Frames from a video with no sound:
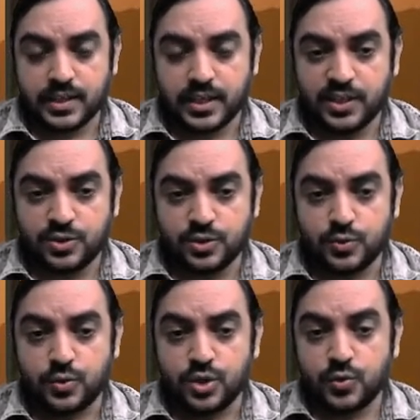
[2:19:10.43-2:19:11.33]

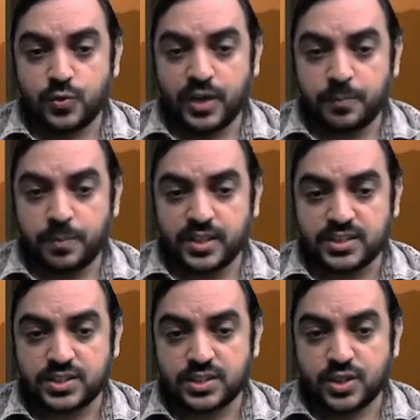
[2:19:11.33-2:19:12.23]
into 1
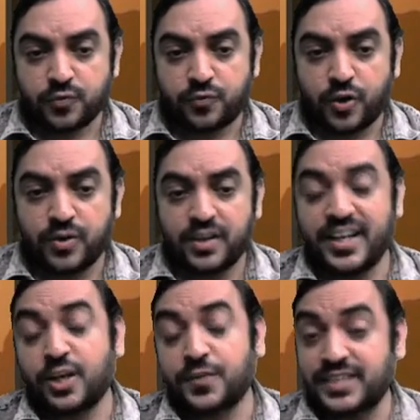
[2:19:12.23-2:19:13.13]
plus forward
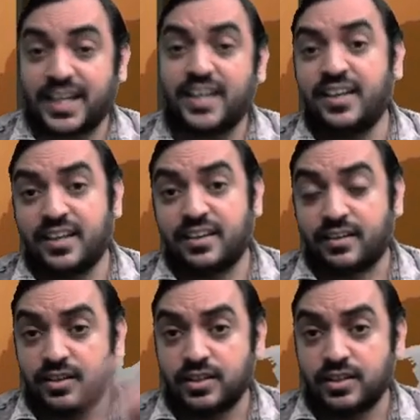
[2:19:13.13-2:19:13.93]
rate of second year.